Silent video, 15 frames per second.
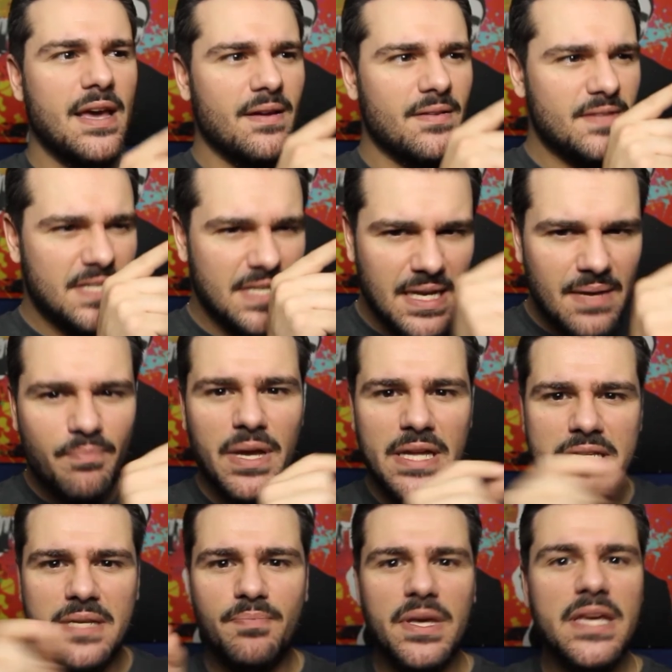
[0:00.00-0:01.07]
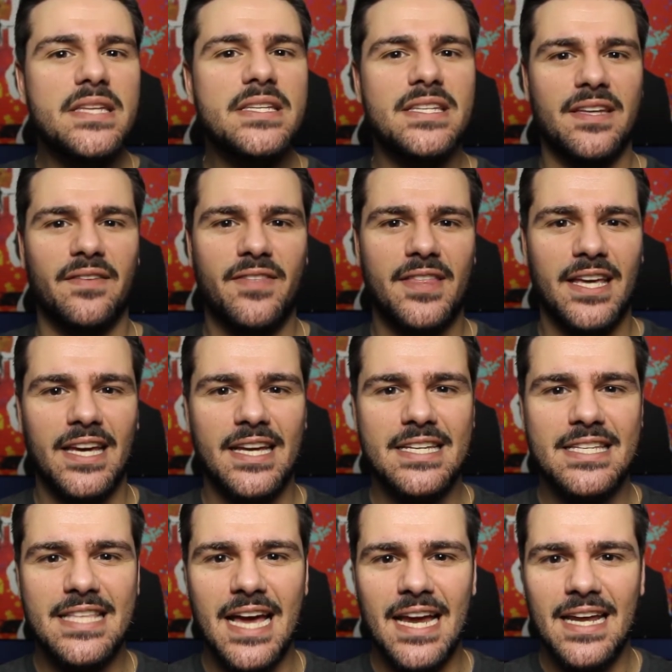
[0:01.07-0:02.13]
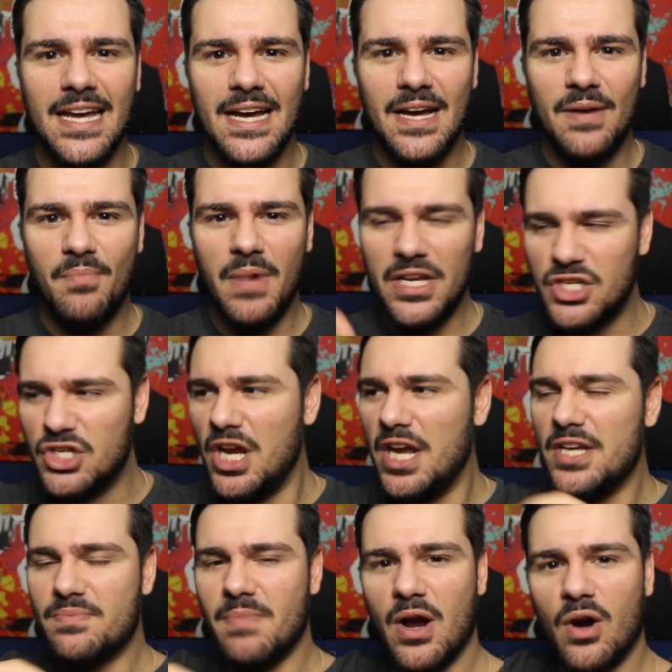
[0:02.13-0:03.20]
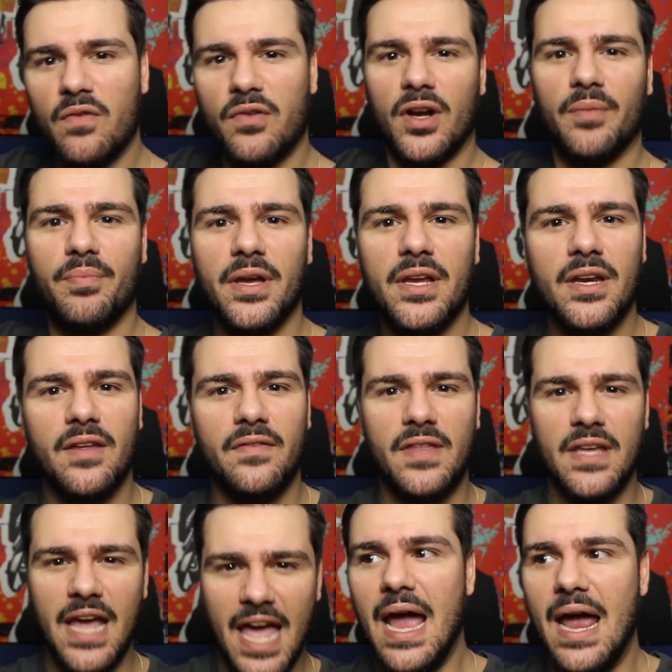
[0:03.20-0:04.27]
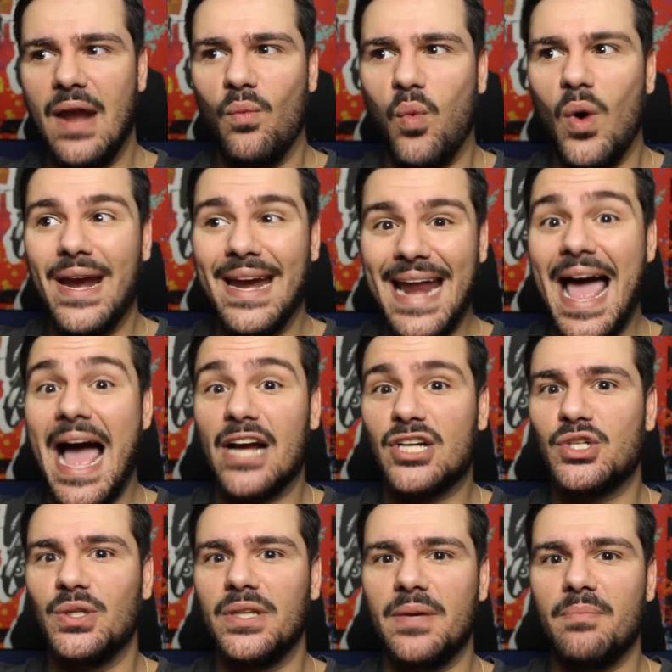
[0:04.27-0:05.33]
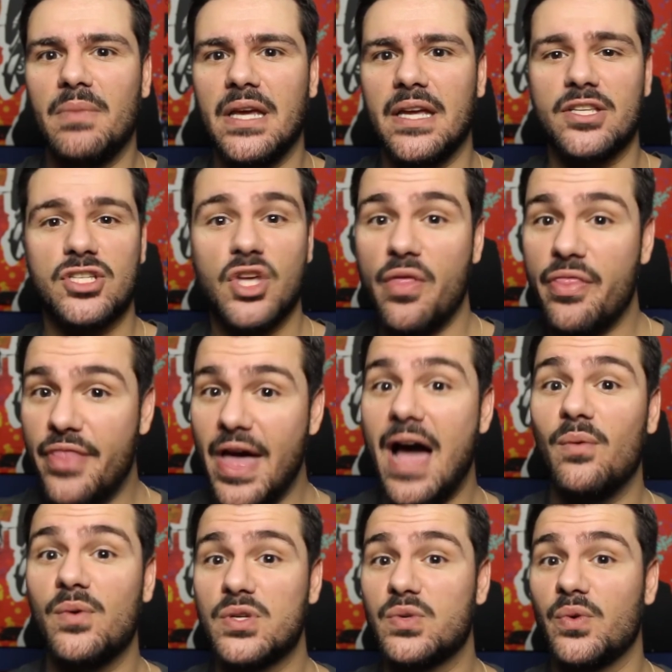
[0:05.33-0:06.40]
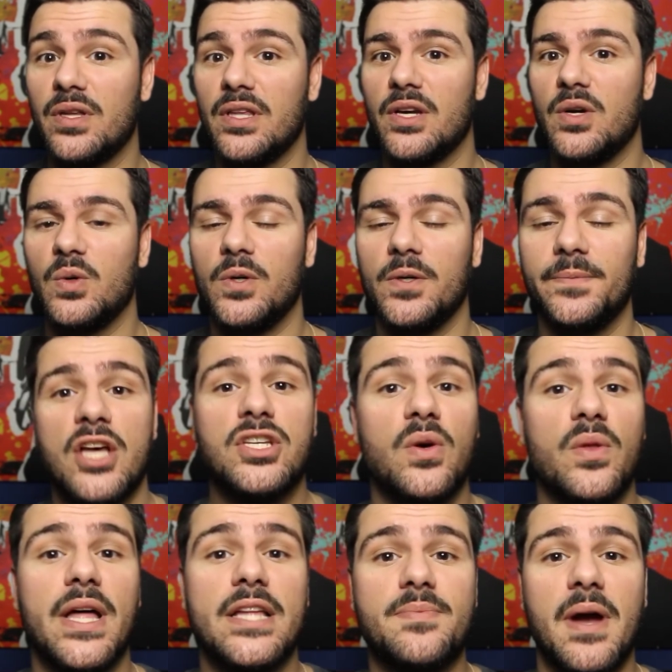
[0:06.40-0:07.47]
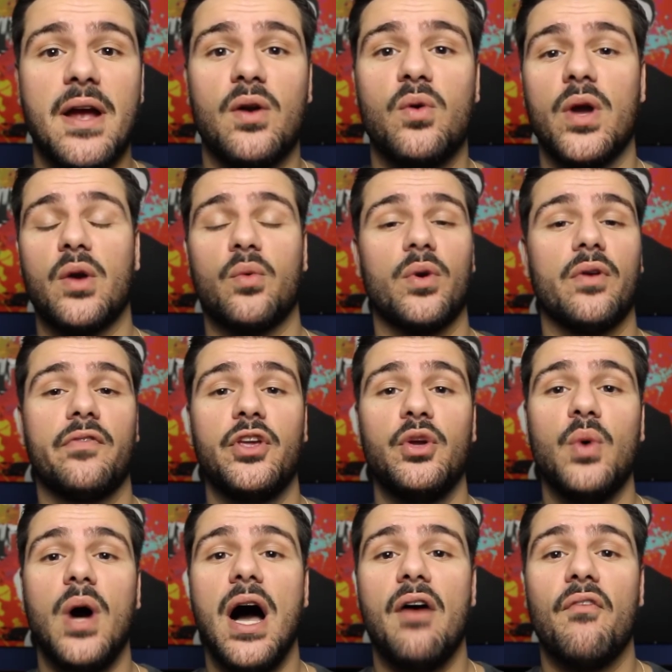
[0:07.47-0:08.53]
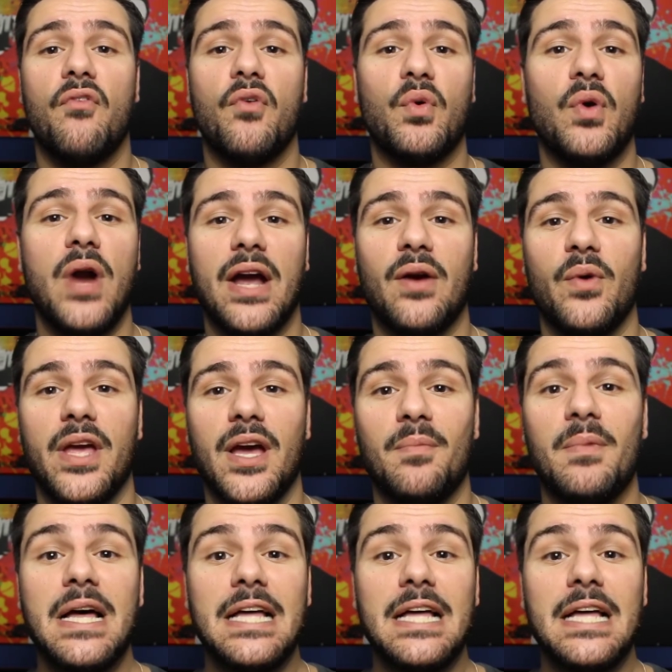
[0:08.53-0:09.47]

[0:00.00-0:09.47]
seeing bits and pieces of things that might change my overall opinion of the and what it actually means. So that was really cool. So that's my quick review of Requiem.